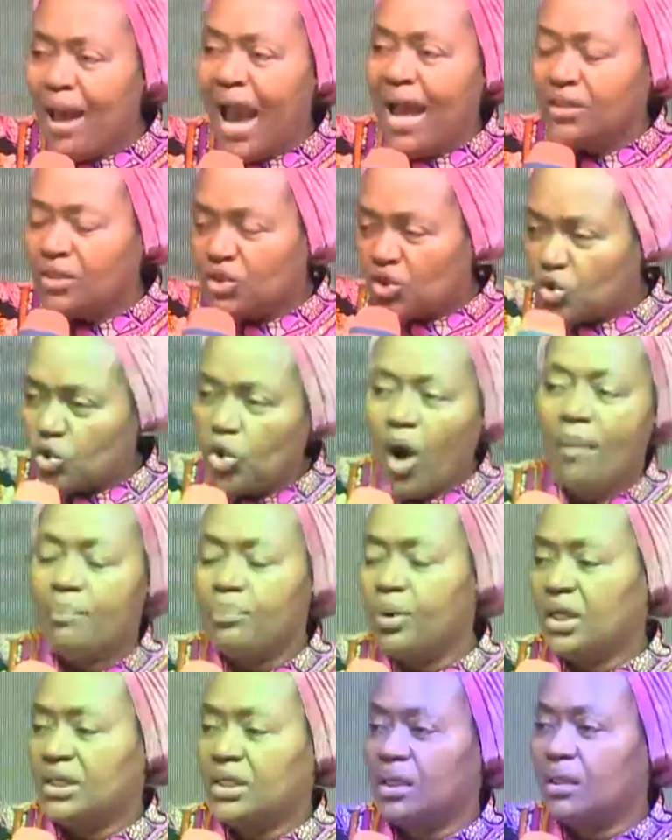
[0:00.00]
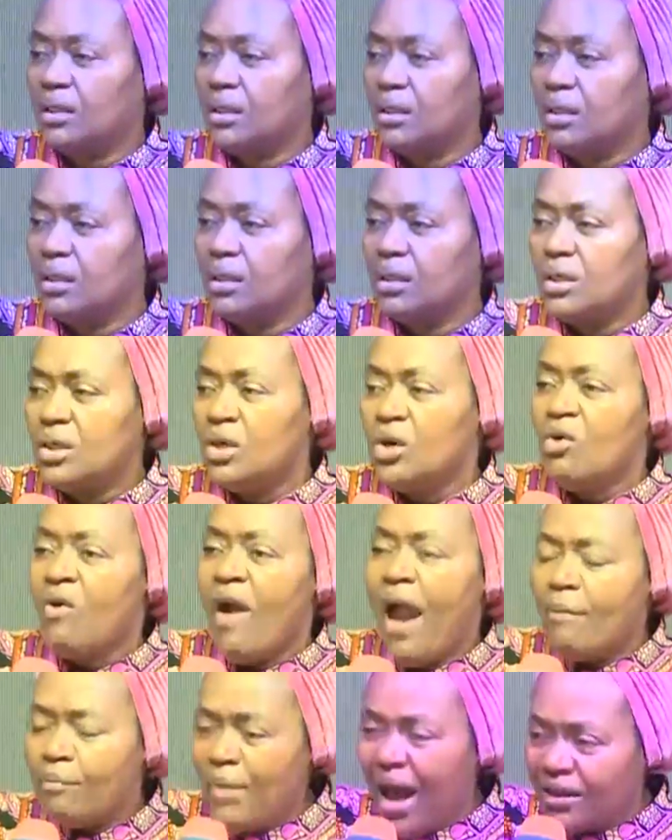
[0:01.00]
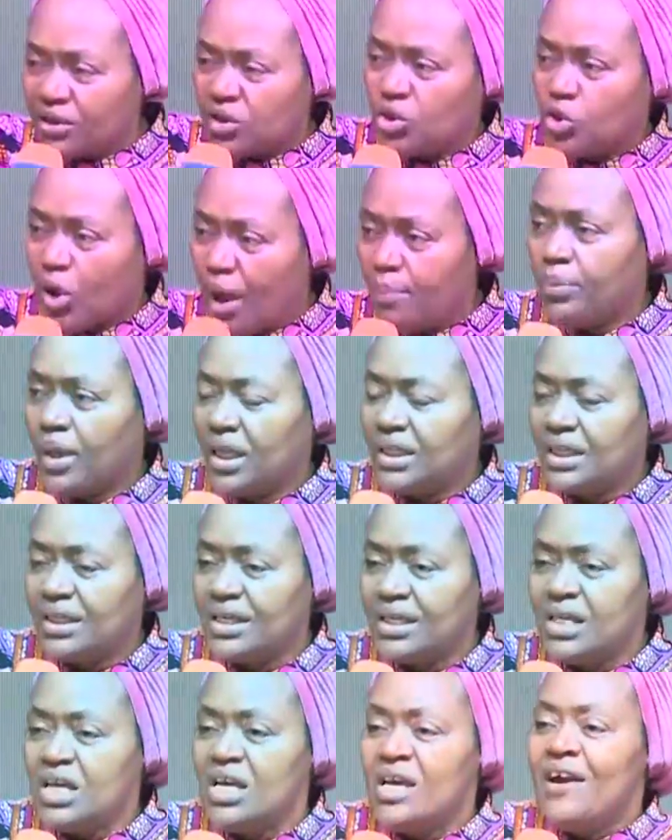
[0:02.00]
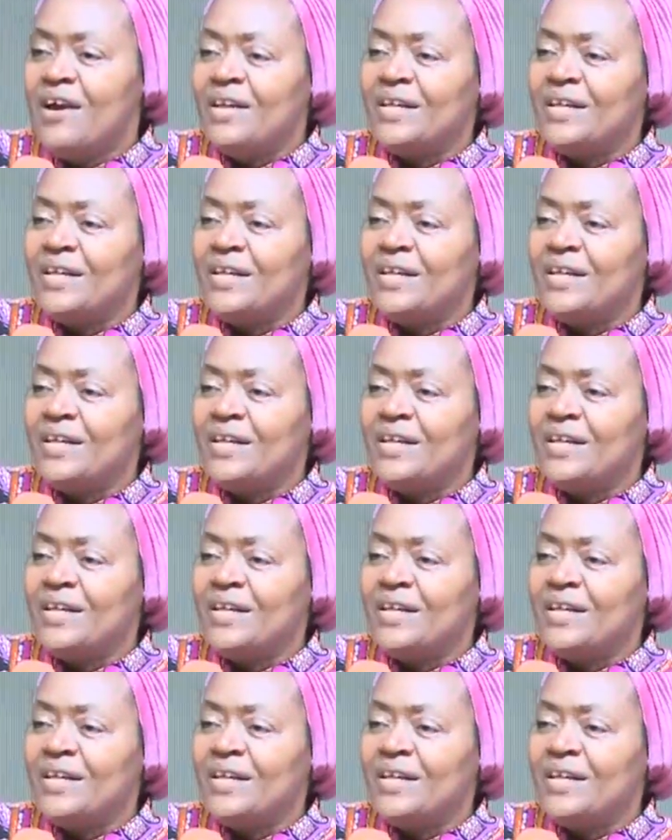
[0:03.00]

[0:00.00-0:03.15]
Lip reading: Amen, somebody. Amen, somebody.